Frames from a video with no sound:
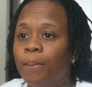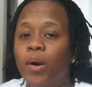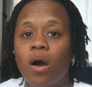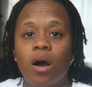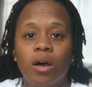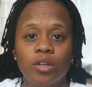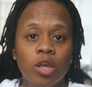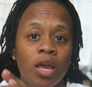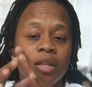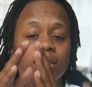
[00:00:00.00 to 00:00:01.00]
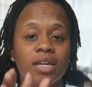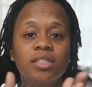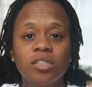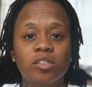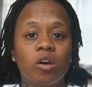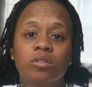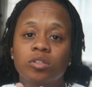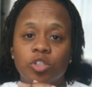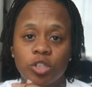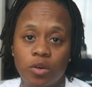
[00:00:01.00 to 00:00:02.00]
But this just goes
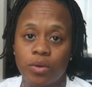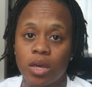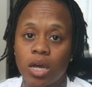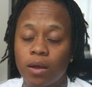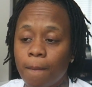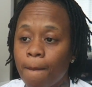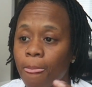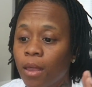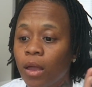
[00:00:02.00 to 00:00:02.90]
to show y'all,